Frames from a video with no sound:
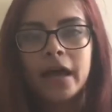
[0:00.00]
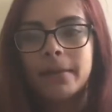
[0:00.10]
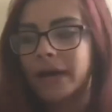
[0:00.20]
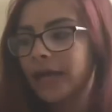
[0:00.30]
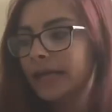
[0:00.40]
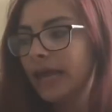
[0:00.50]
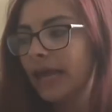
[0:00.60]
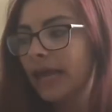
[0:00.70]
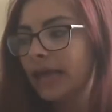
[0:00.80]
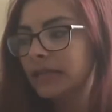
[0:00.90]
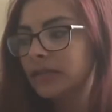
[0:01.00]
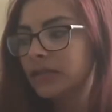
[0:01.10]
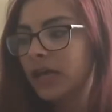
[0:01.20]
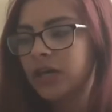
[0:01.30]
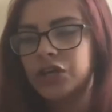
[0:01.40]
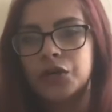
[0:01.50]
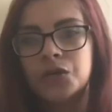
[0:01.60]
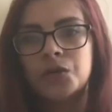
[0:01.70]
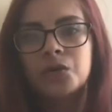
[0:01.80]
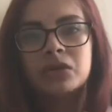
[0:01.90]
I might get the
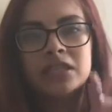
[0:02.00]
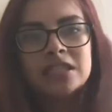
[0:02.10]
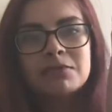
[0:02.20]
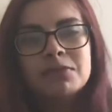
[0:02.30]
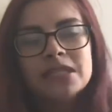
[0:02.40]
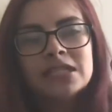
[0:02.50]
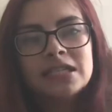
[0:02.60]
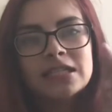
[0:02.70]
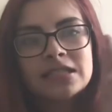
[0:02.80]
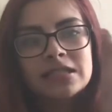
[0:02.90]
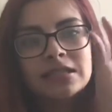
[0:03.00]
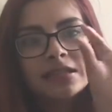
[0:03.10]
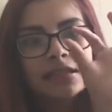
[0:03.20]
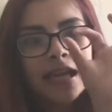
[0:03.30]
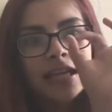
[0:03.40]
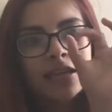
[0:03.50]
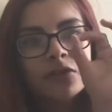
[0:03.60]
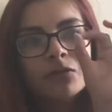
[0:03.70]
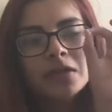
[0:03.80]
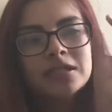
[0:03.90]
cute Reese's Pieces, tiny
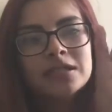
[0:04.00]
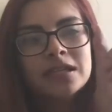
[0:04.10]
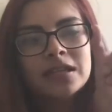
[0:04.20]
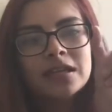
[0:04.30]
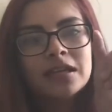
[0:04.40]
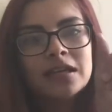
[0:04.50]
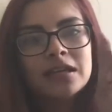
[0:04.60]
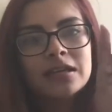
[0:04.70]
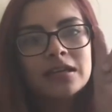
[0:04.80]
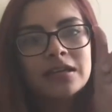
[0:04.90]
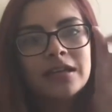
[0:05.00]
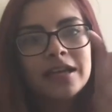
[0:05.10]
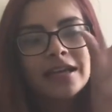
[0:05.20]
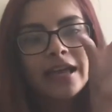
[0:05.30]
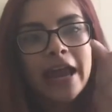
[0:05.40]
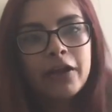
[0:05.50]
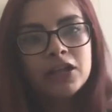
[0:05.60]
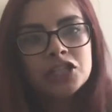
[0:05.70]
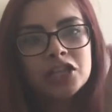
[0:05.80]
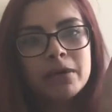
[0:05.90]
little ones in the like
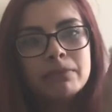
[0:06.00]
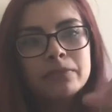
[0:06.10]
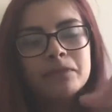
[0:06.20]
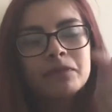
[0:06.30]
carrot shape.